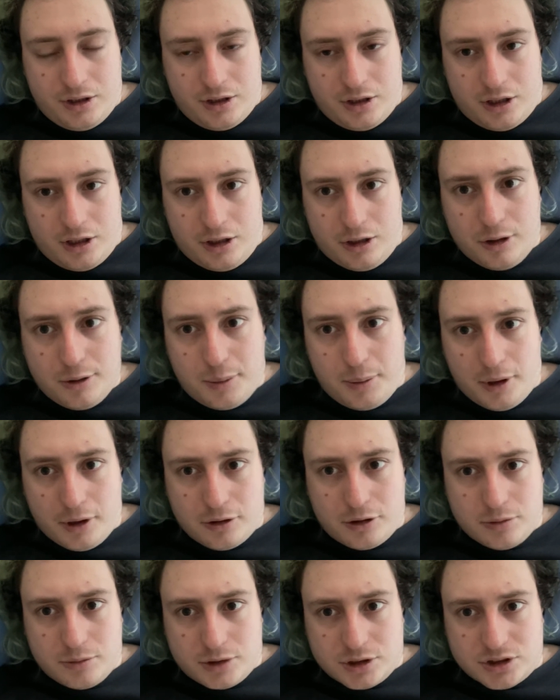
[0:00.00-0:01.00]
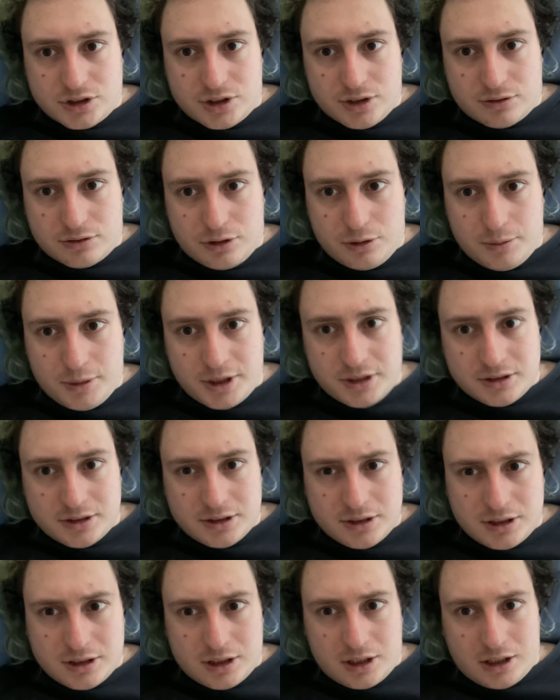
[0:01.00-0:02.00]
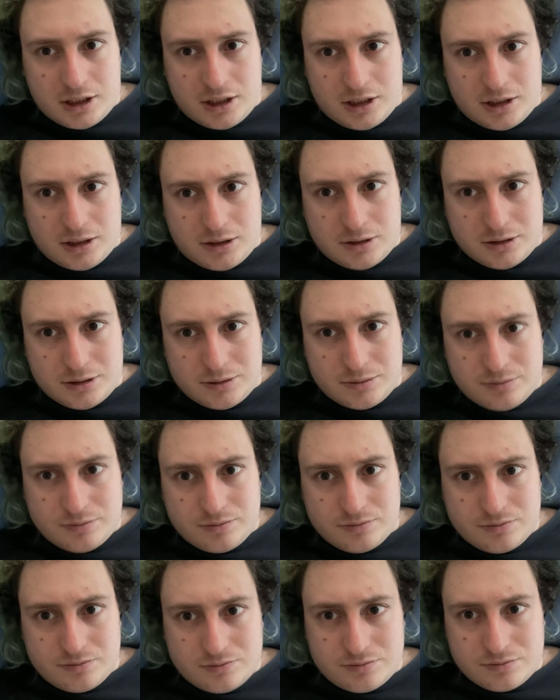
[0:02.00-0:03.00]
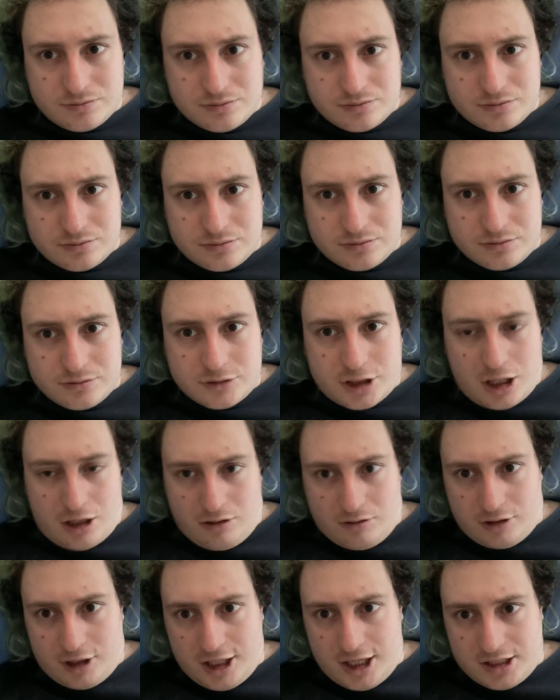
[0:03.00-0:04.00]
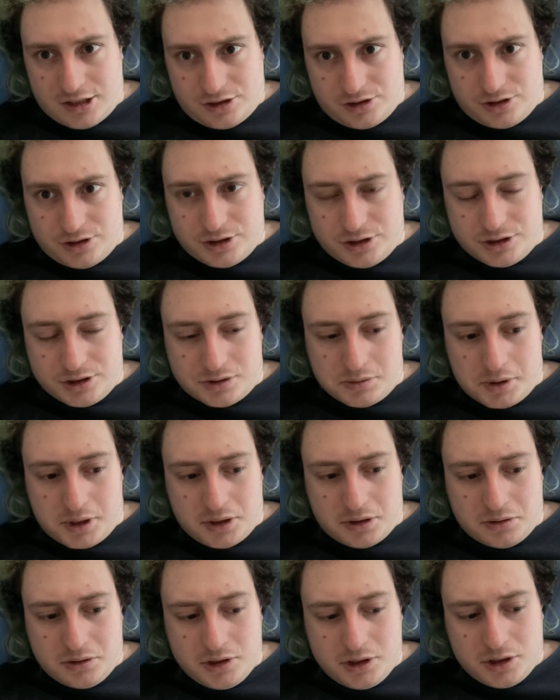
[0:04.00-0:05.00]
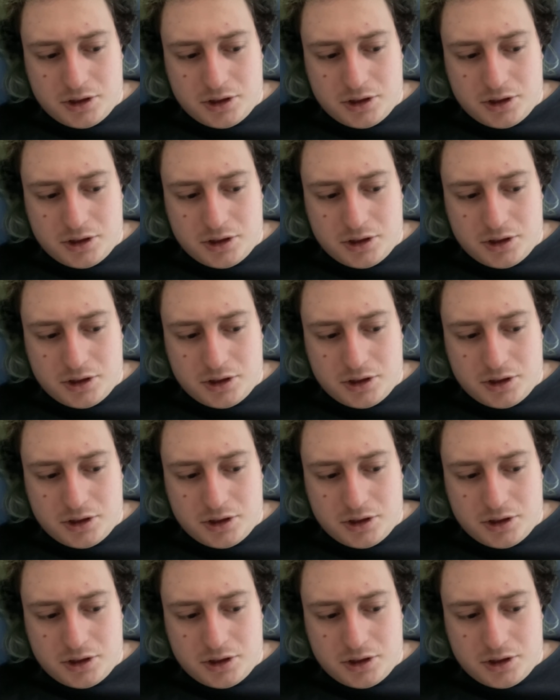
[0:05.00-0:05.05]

a load of Pokemon stuff coming. Uh, that I'll get done as well